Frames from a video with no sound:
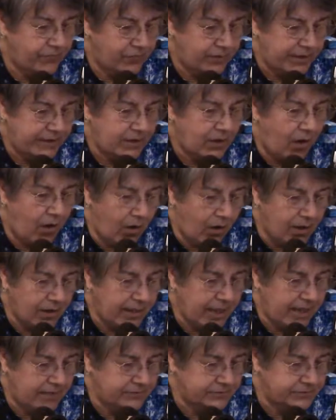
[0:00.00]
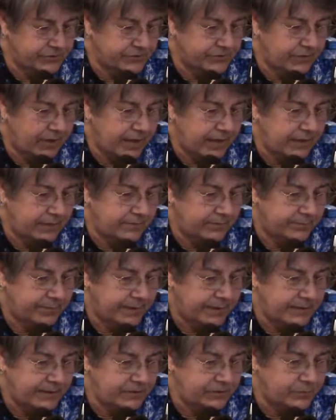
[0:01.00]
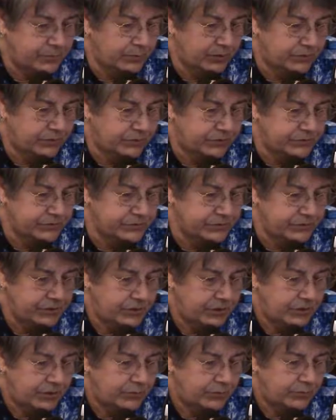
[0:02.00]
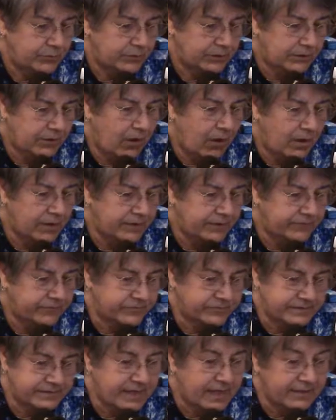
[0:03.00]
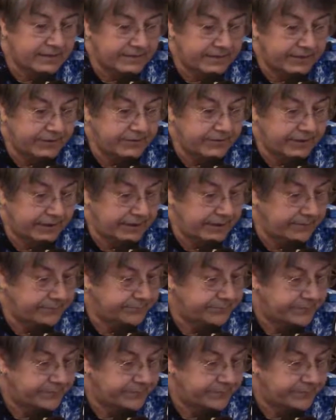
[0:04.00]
an all-out strike by these workers who are calling for solidarity.